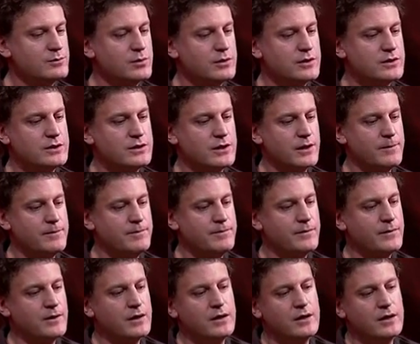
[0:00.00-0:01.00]
But
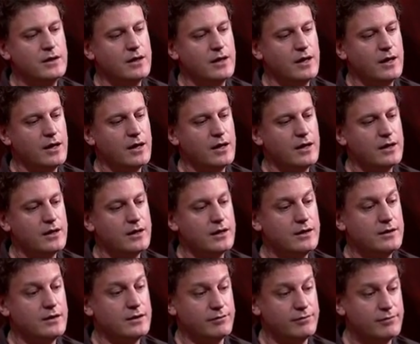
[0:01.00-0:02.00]

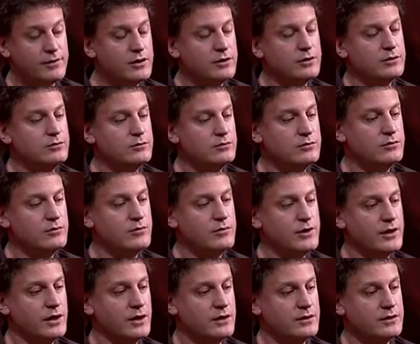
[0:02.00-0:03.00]
in the film,
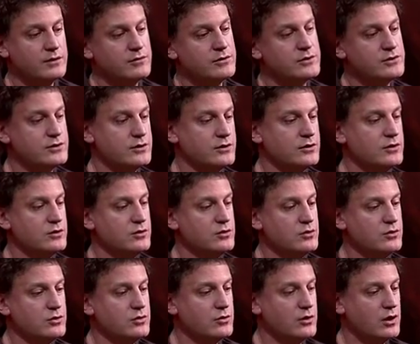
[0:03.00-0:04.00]
the idea is that
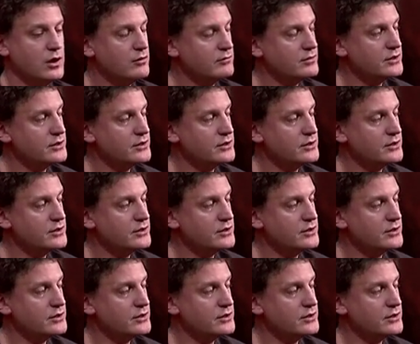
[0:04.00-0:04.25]
you can't